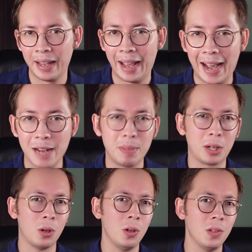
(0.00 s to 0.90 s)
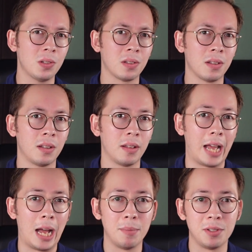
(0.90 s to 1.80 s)
And because
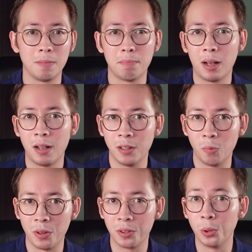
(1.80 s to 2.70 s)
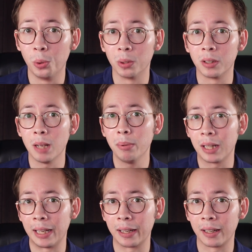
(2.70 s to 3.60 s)
Amazon partner with Google
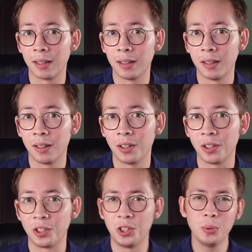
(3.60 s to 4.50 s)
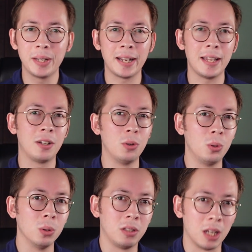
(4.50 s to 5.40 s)
DoubleClick, you get a
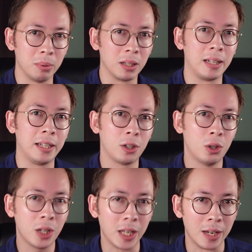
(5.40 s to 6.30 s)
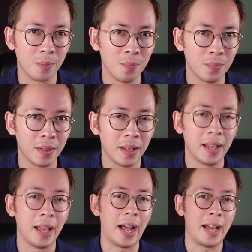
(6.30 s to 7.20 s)
Google DoubleClick cookie
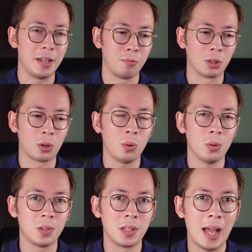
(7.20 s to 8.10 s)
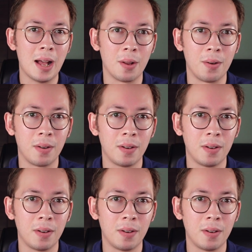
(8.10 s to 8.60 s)
and it records down